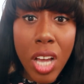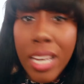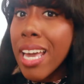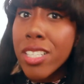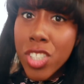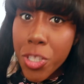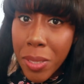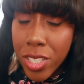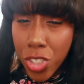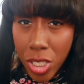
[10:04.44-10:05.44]
again, just
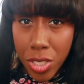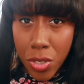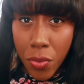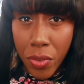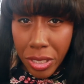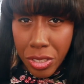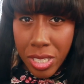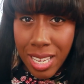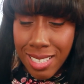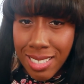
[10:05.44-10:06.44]
because she is so
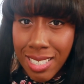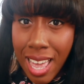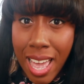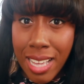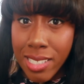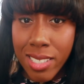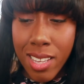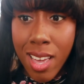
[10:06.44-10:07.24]
fair-skinned and